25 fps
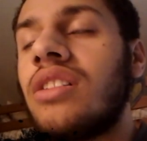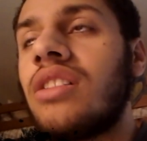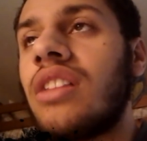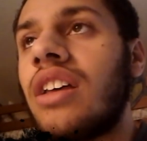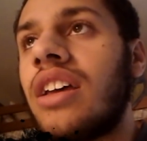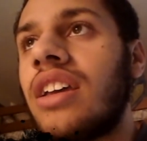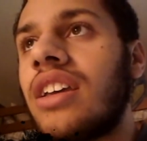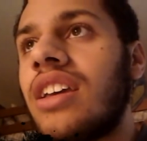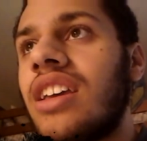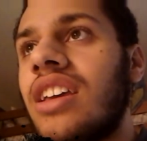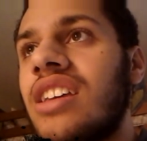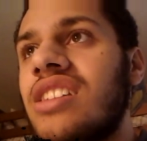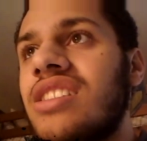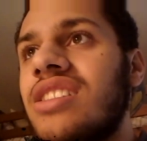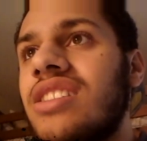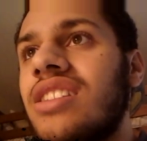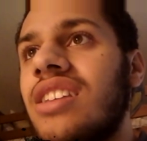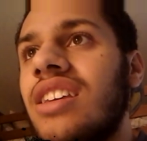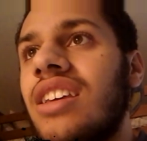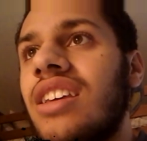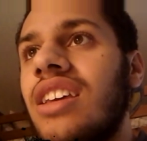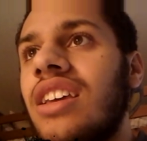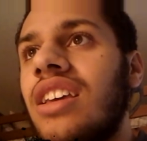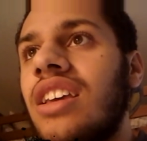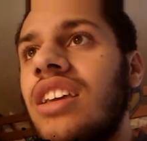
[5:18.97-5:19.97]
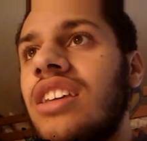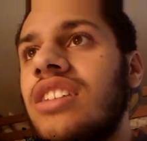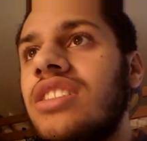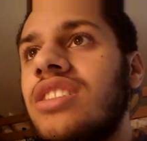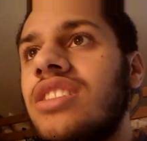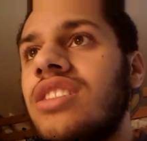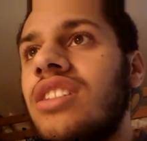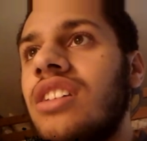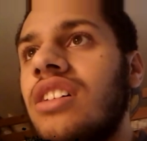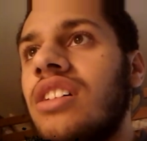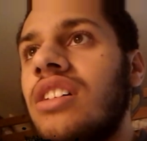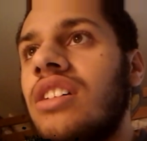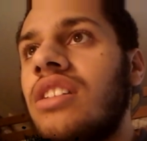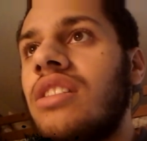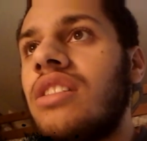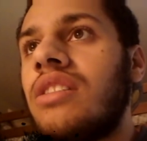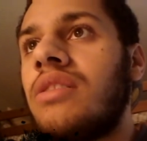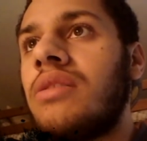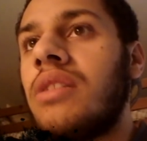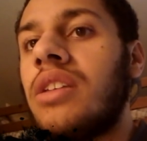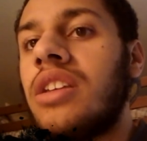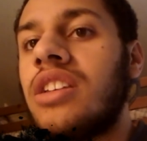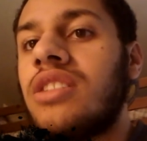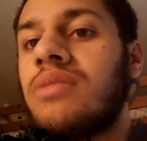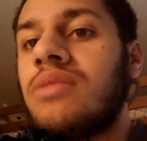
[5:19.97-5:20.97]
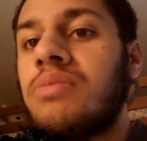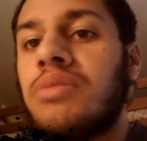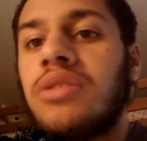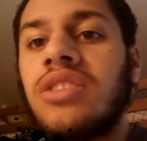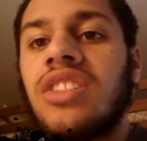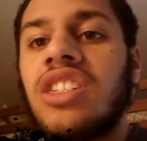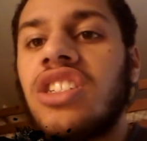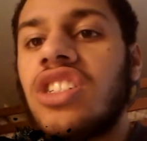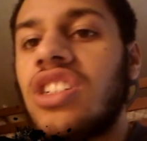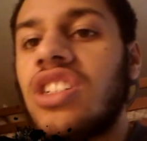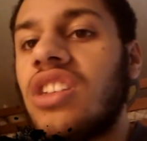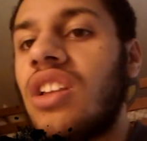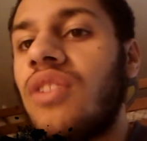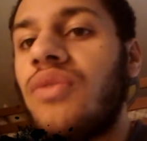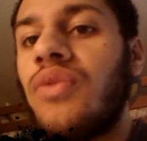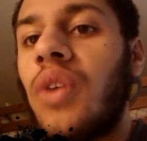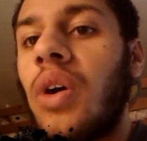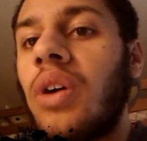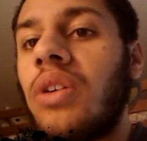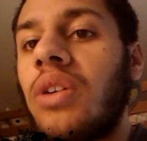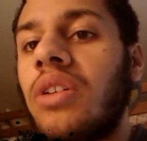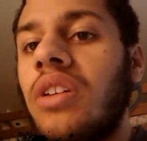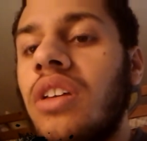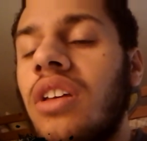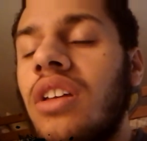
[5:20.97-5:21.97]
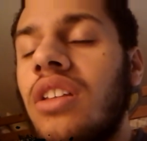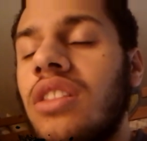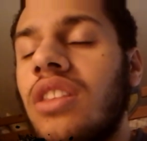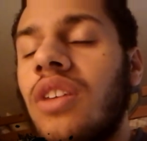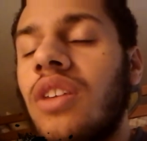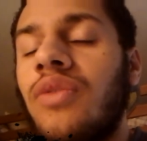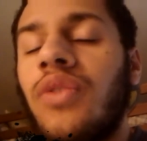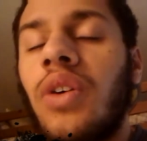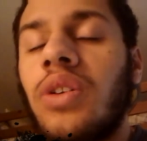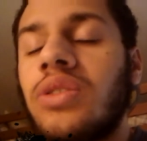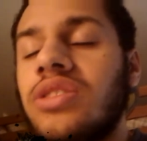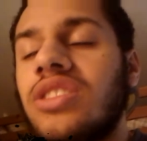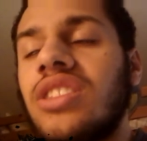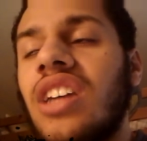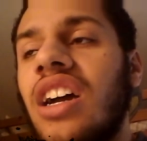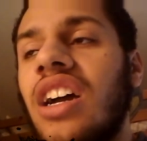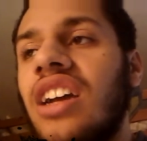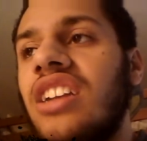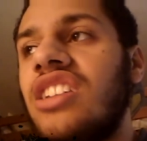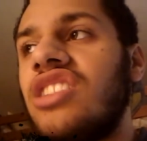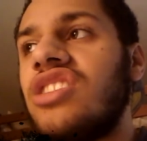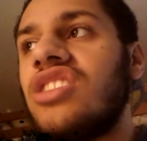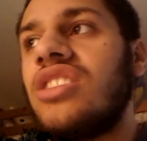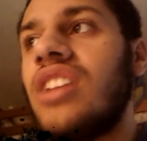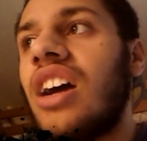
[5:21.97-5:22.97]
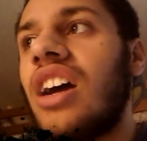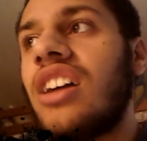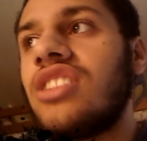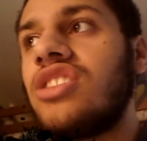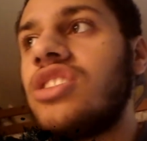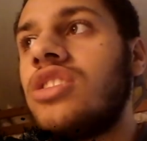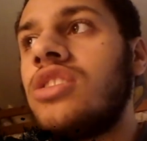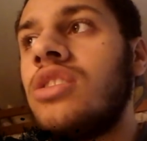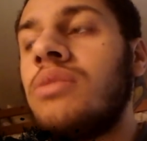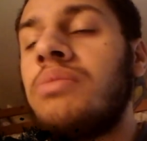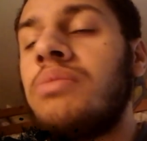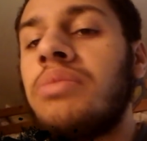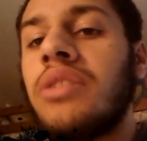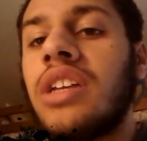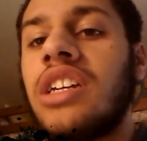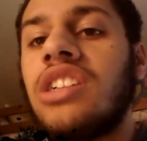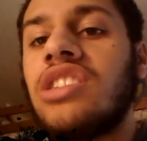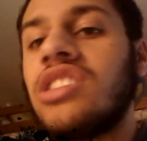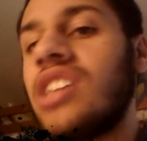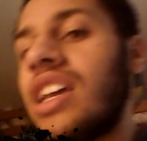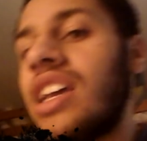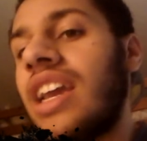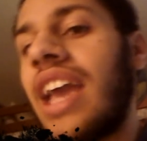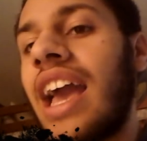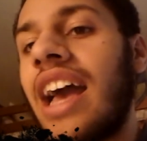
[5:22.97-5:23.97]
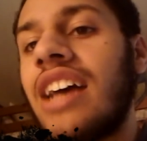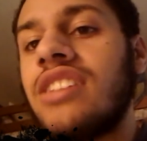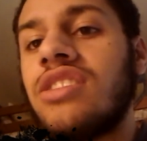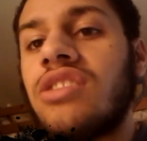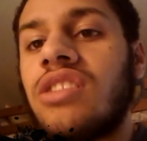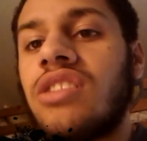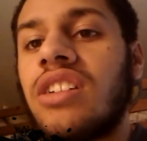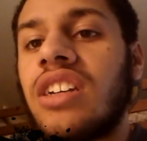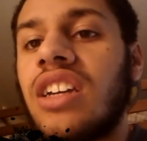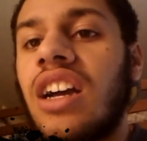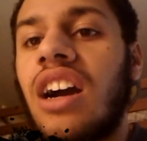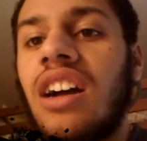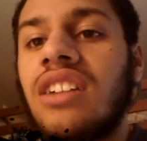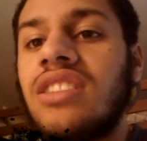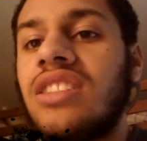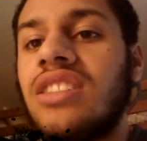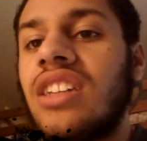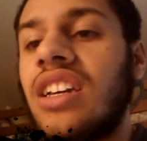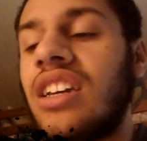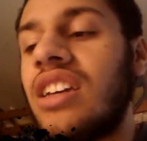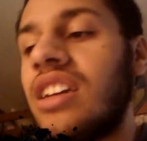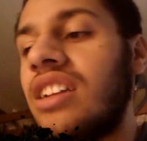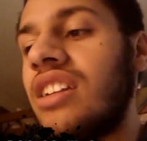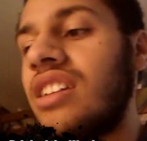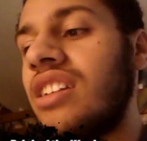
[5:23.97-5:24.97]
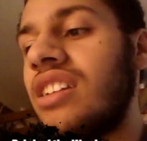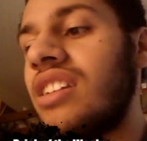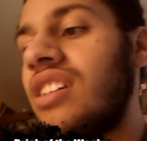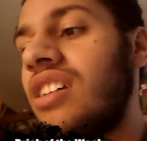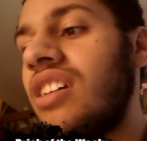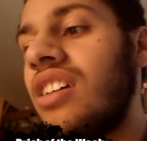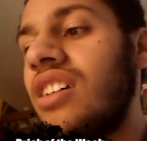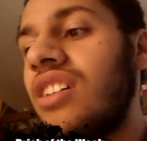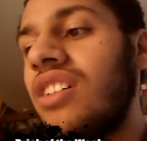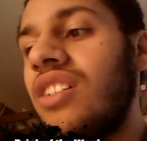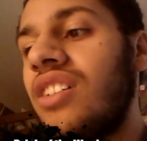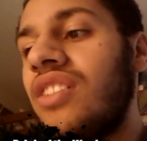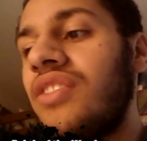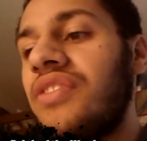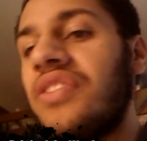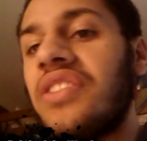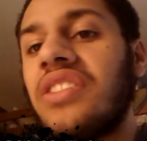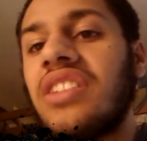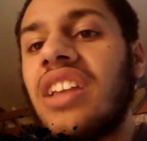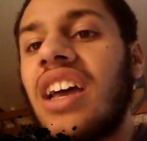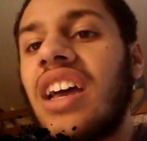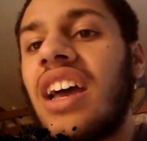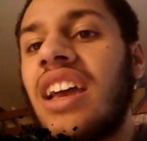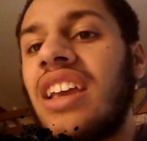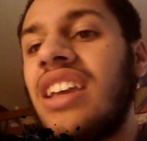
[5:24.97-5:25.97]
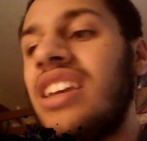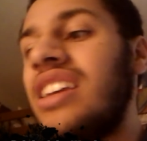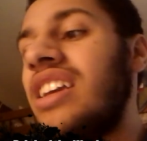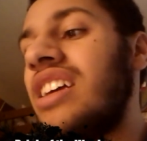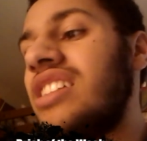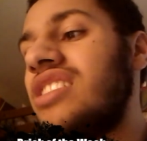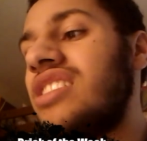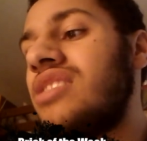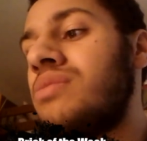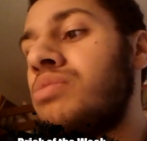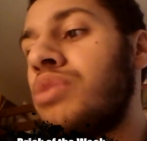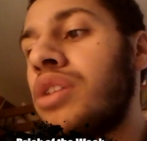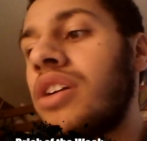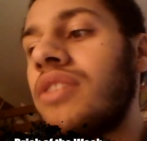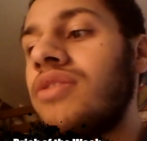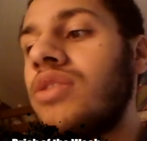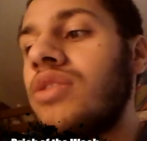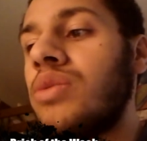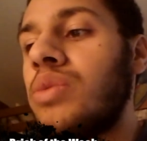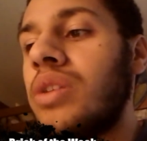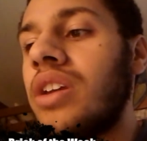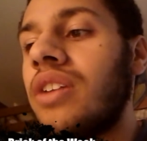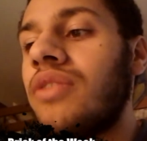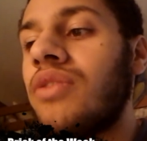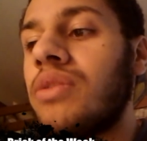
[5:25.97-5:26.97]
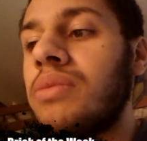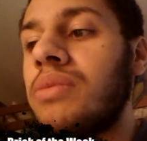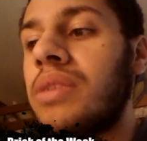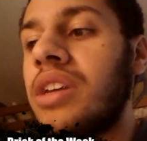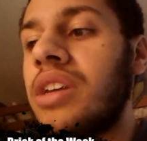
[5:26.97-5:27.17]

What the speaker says: Like, his position, the false nine, does not suit players like Hazard and Conte, and for that, he gets brick of the week for